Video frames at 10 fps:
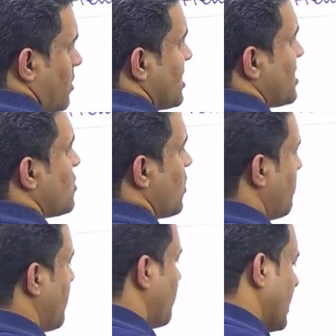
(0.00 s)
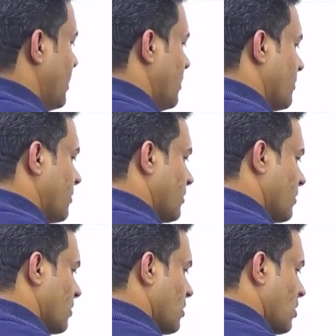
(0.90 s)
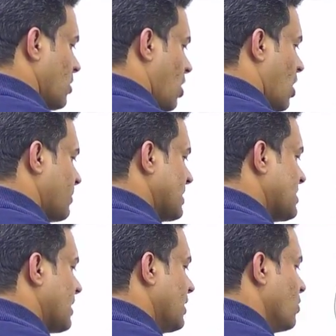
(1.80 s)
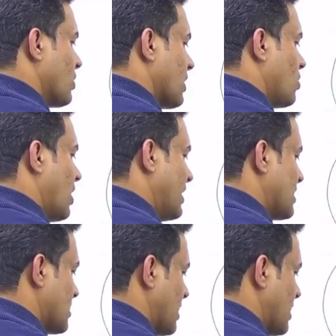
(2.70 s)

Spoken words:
this is one memory, or basically you can call it as